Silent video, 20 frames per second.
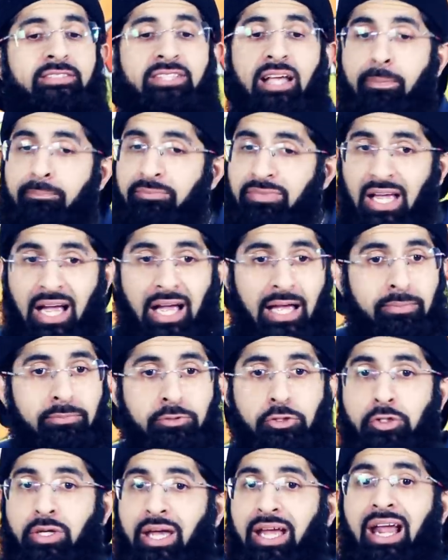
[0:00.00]

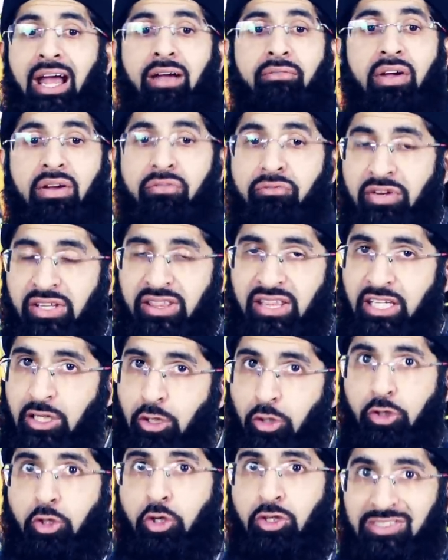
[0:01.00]
sometimes you can have
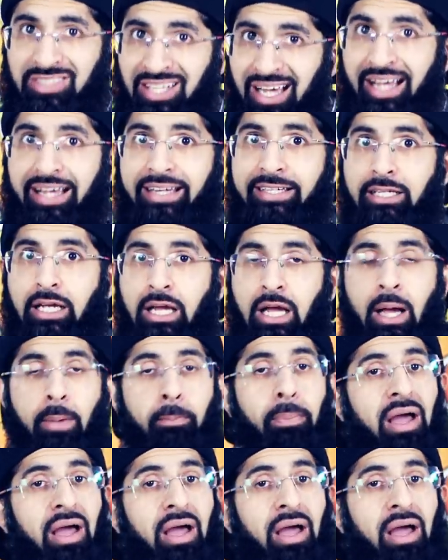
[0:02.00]
everything on your side,